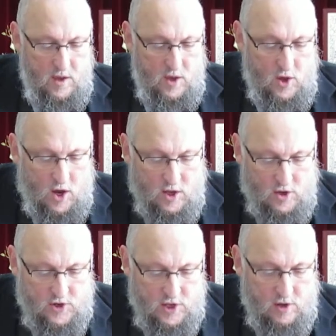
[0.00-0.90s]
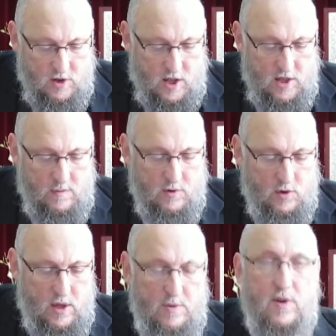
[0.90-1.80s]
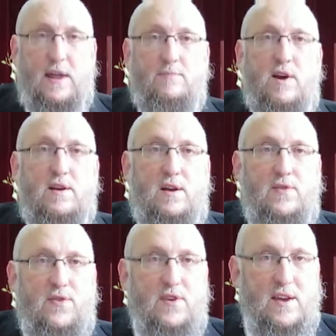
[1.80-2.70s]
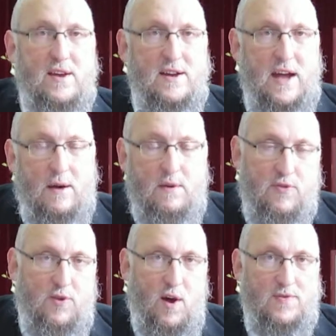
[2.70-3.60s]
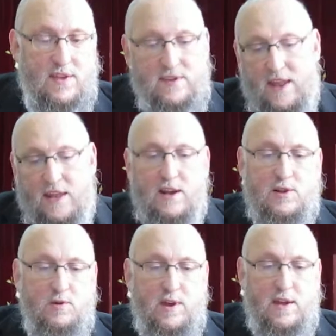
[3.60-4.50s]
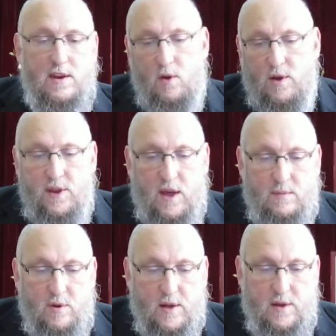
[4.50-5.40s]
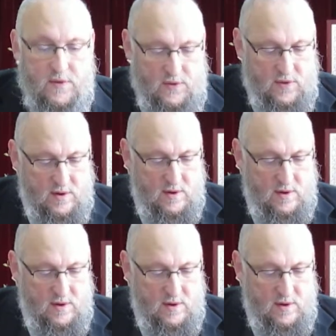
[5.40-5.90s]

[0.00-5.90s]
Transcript: Shilokolam Kulam I would have thought that they're not included in all the other brachas.